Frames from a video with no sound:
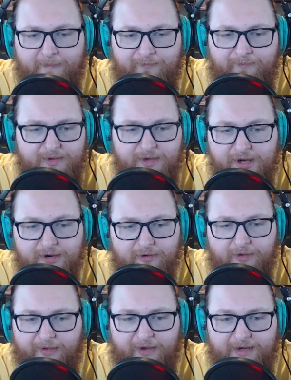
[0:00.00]

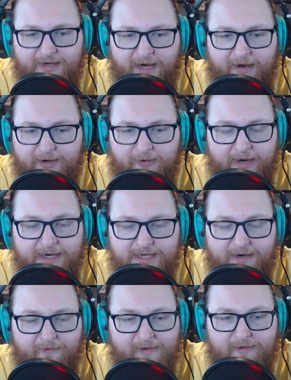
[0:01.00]
nearly the entire
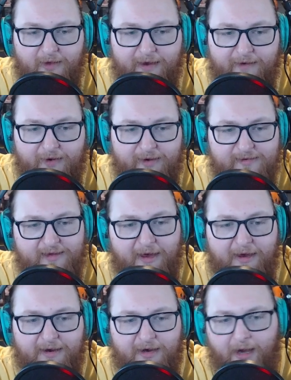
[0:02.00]
duration of its life. It's
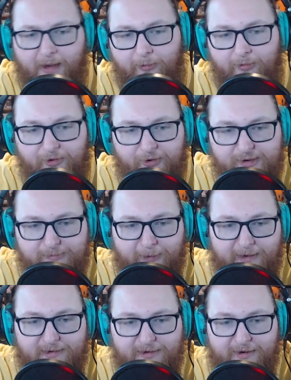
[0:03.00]
had a couple little
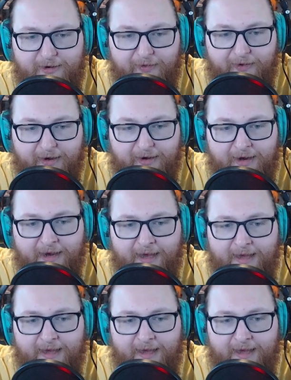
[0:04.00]
spikes here and there.